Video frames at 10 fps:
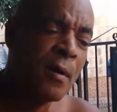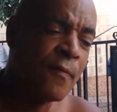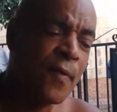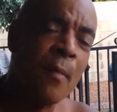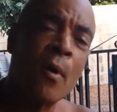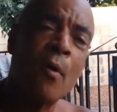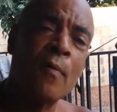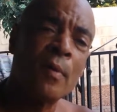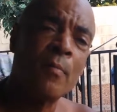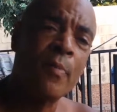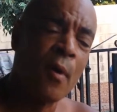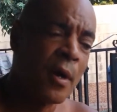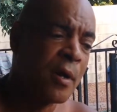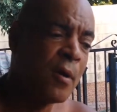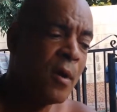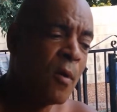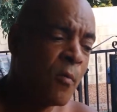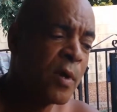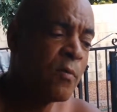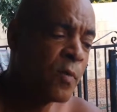from over the border,
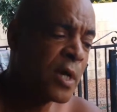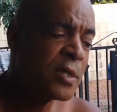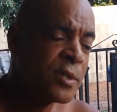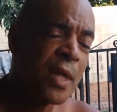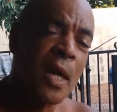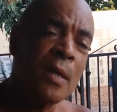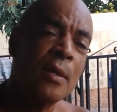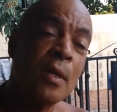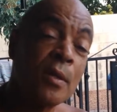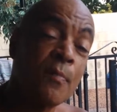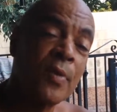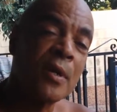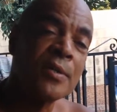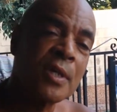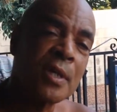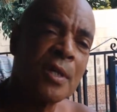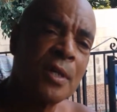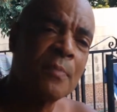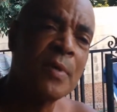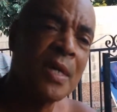we wish that the person
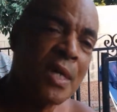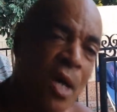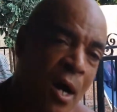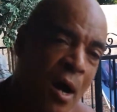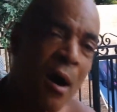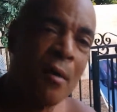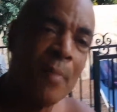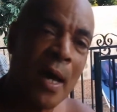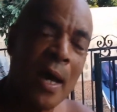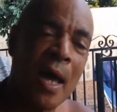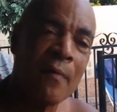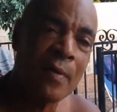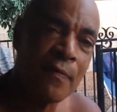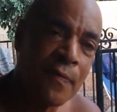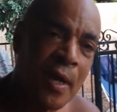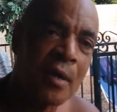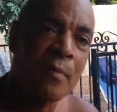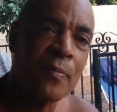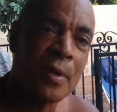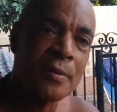could be caught by having
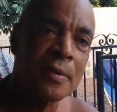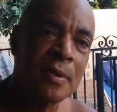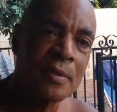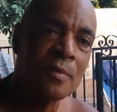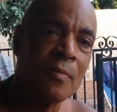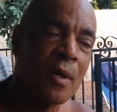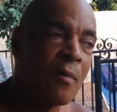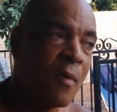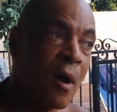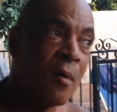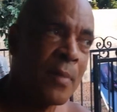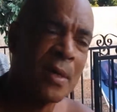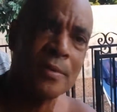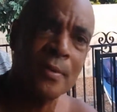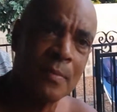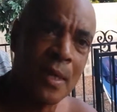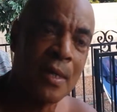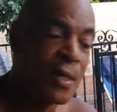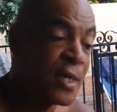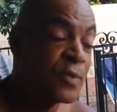fingerprints. This is what a wall means to
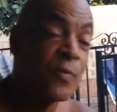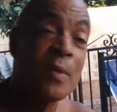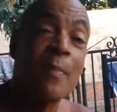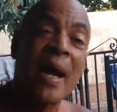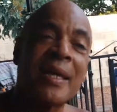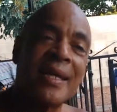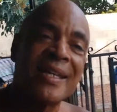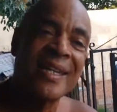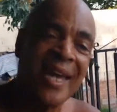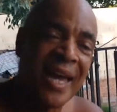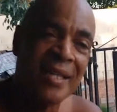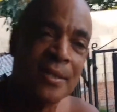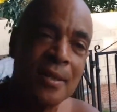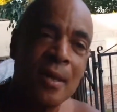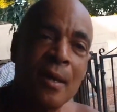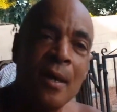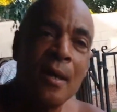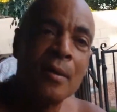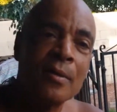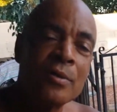me. At least we might can catch
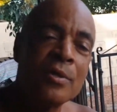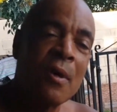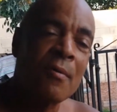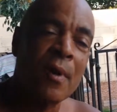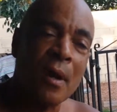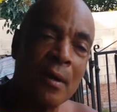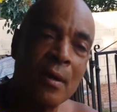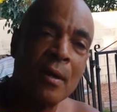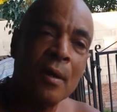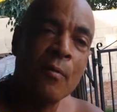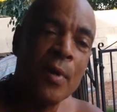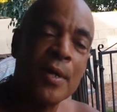the shooter. We